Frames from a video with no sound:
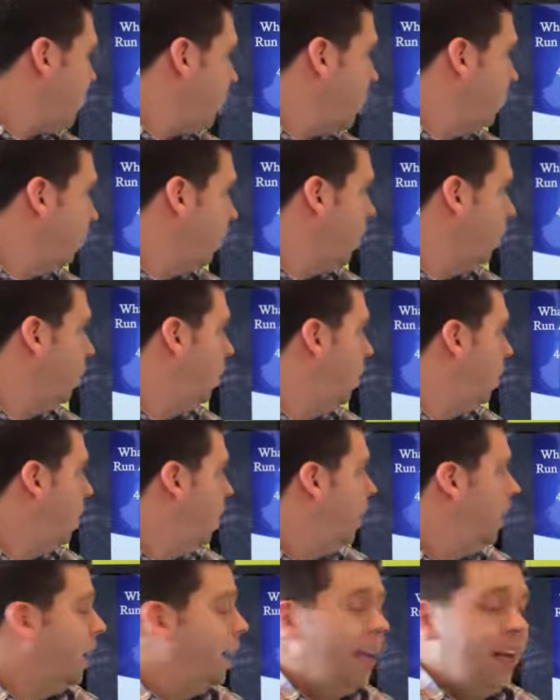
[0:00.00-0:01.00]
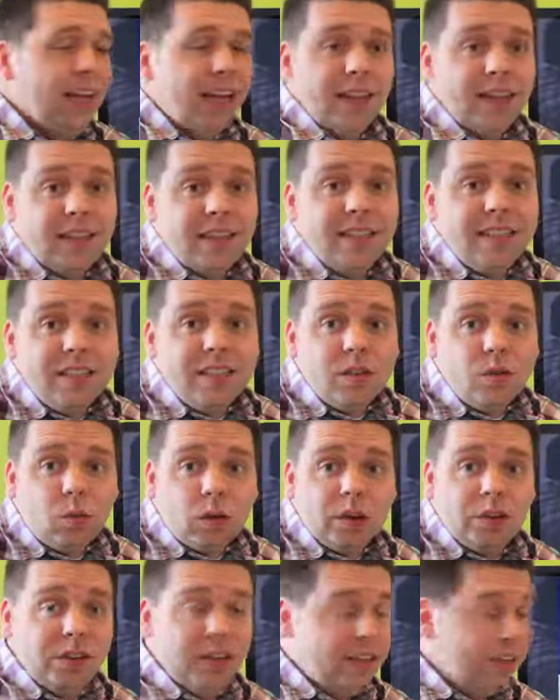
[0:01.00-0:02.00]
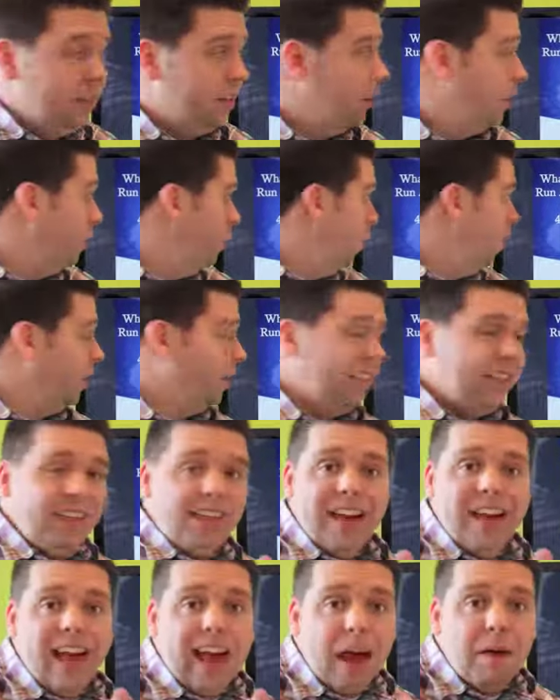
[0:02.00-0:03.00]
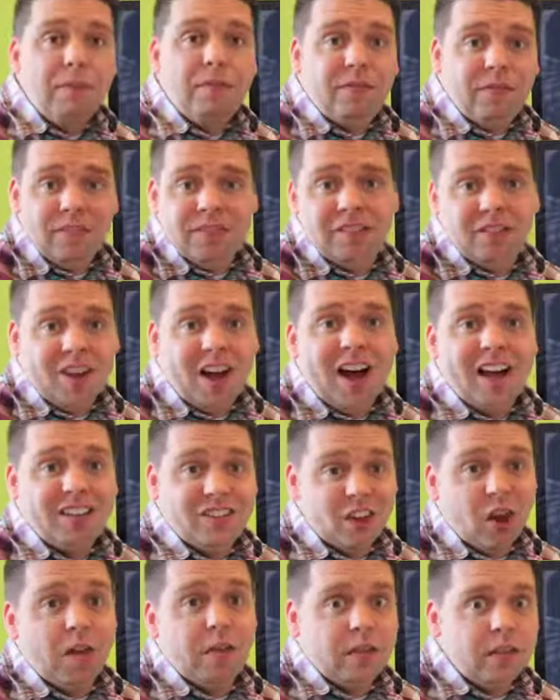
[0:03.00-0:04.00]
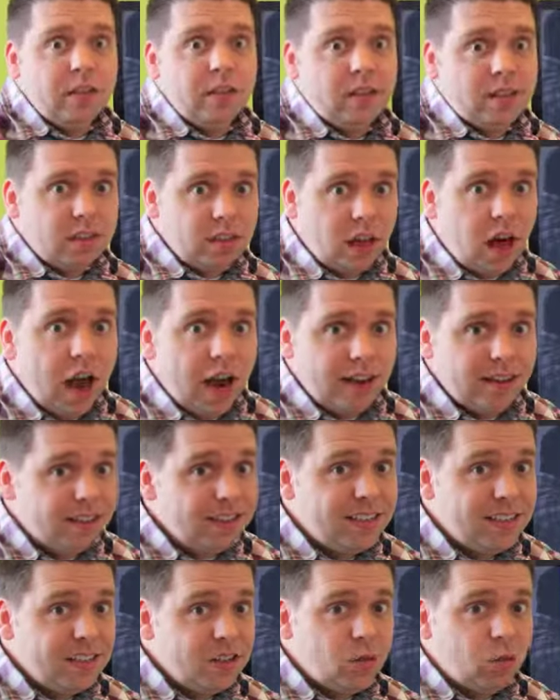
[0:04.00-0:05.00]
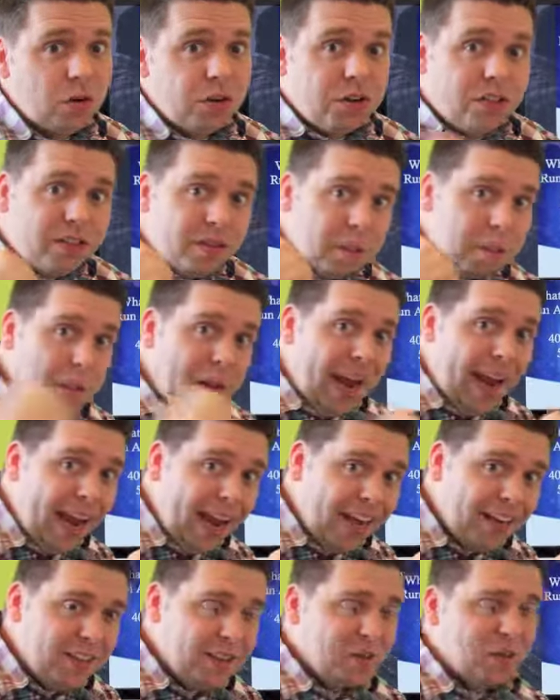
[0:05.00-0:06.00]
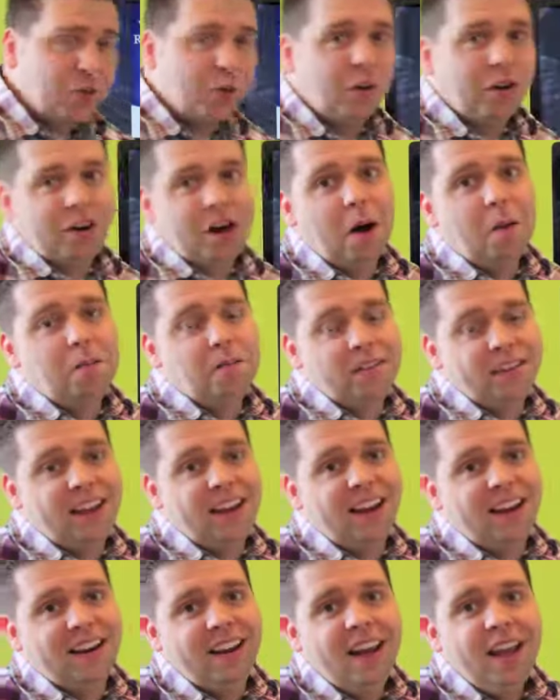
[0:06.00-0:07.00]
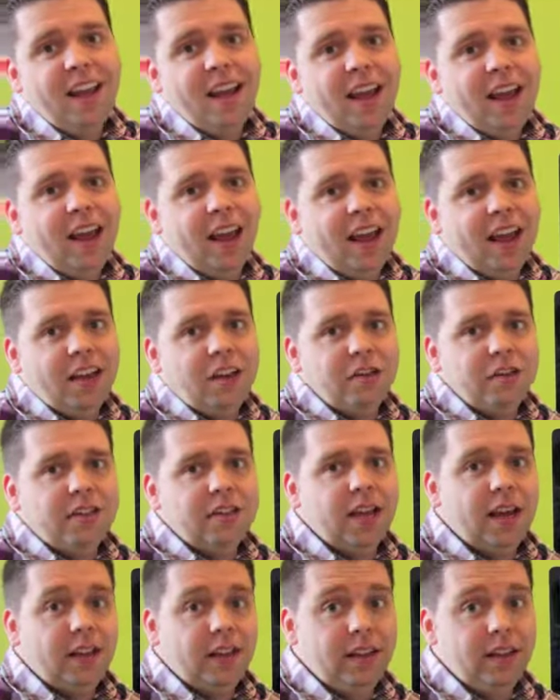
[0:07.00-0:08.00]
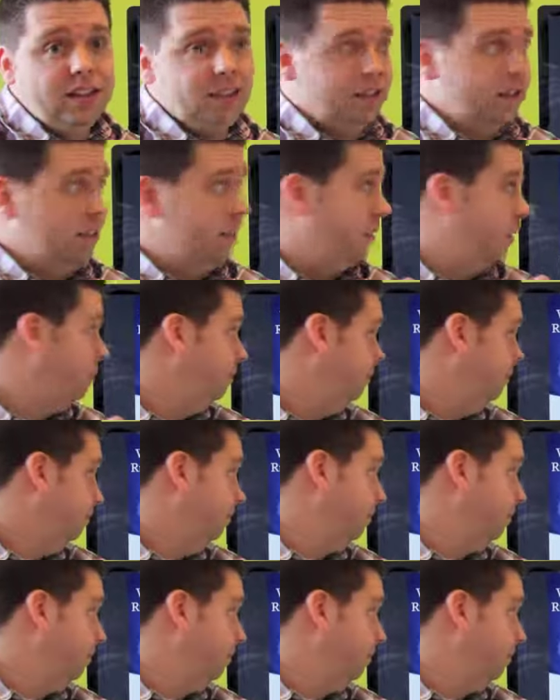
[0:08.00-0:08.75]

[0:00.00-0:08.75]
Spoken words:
So this is where you need to really emphasize on this slide. This is where the pain sort of comes in, and you say, listen,